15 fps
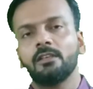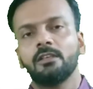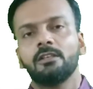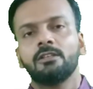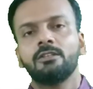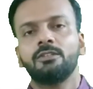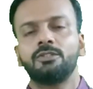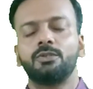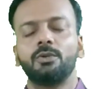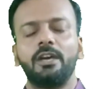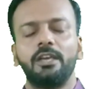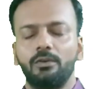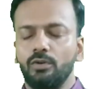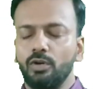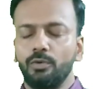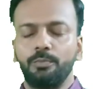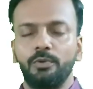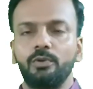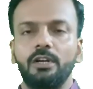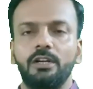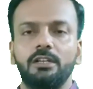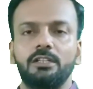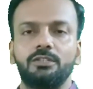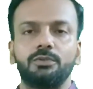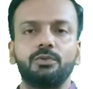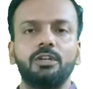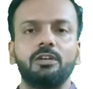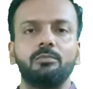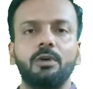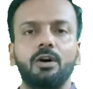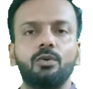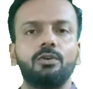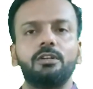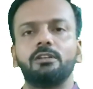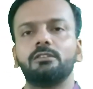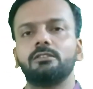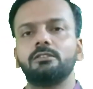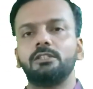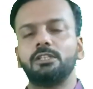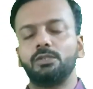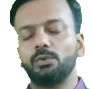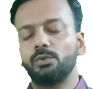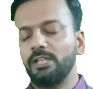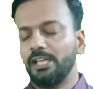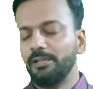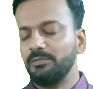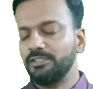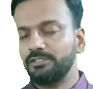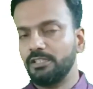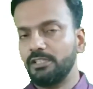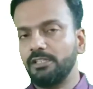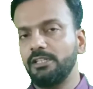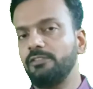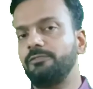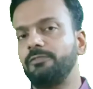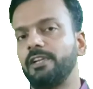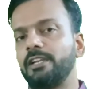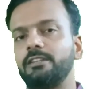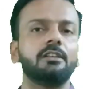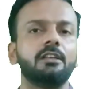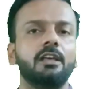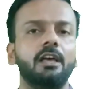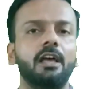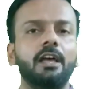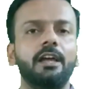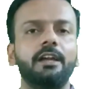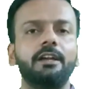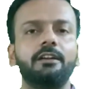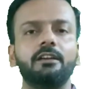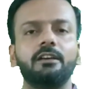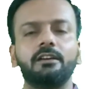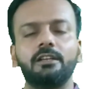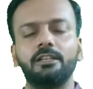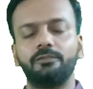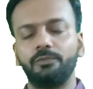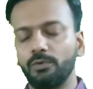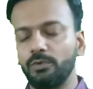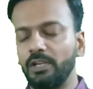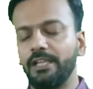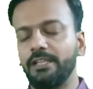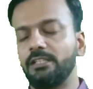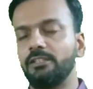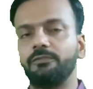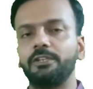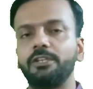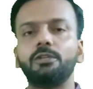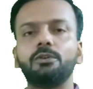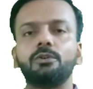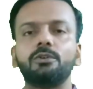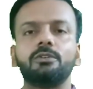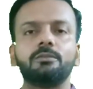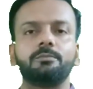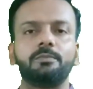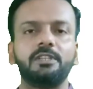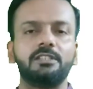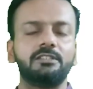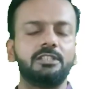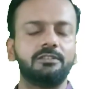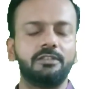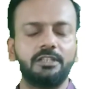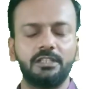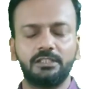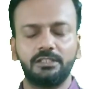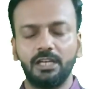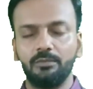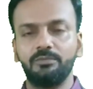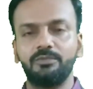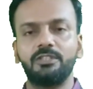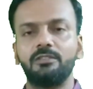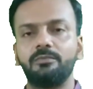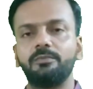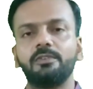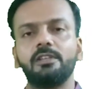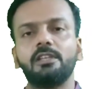So I hope you understood about the two-dimensional defects, and if you like the video, please give it a thumbs up,